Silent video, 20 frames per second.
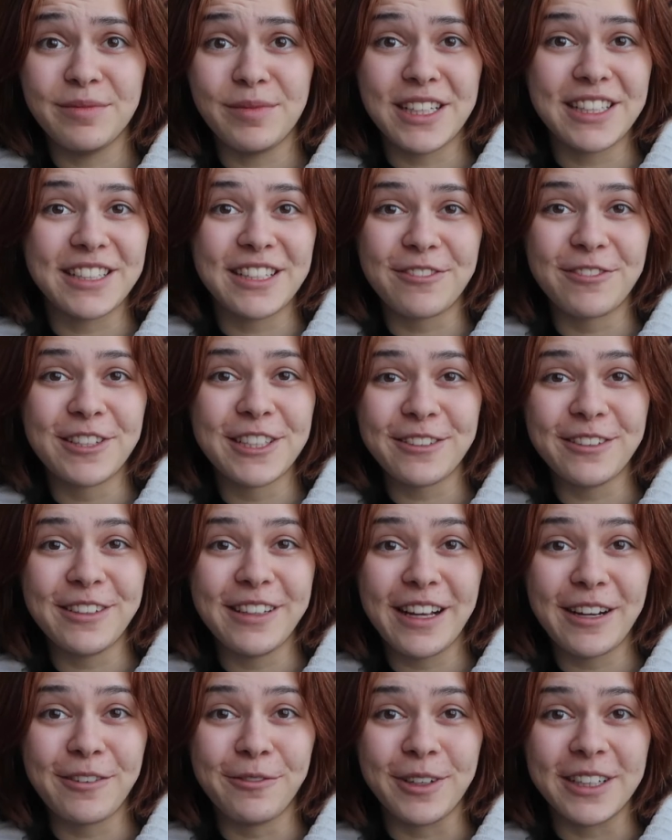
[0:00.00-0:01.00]
Because there was only
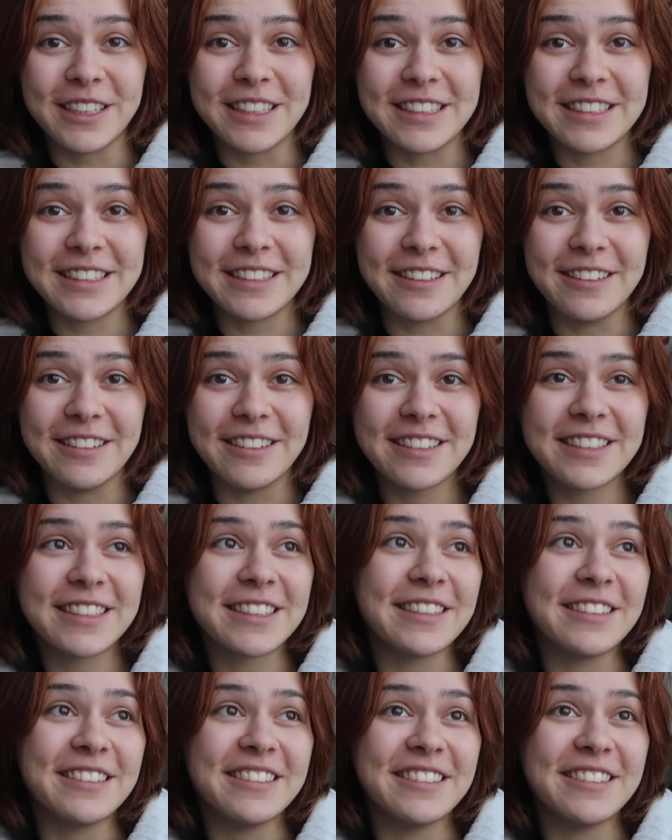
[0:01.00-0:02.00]
like one in stock,
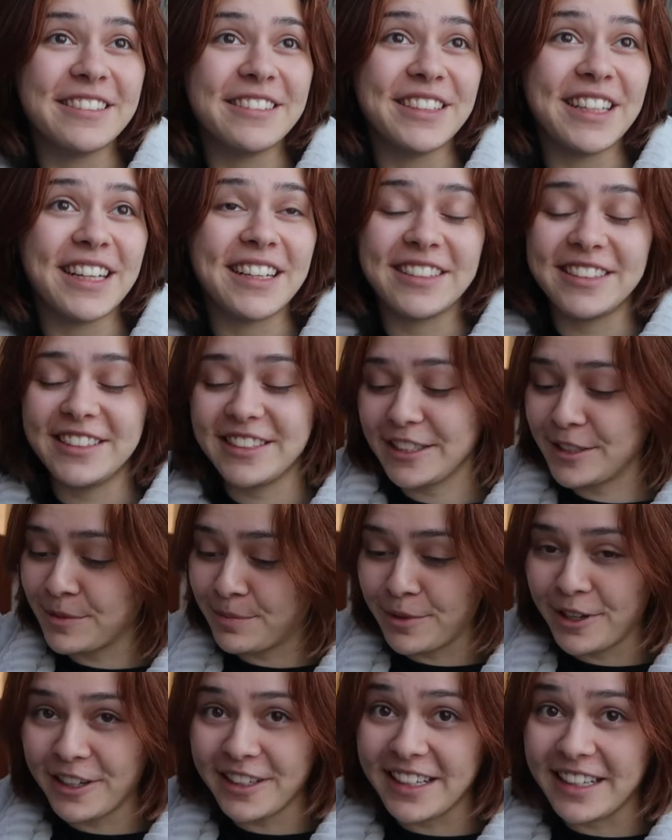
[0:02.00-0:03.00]
so I just
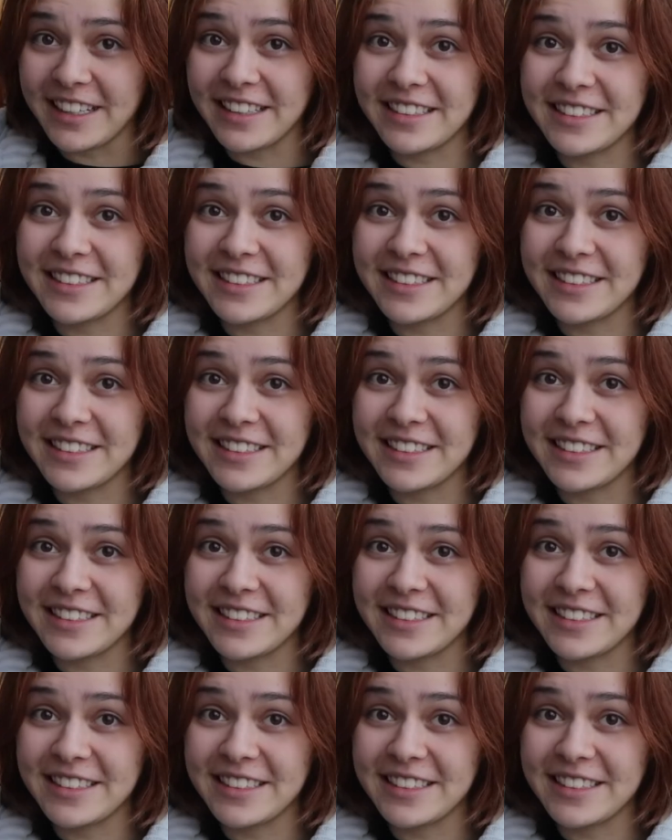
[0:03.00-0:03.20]
bought it.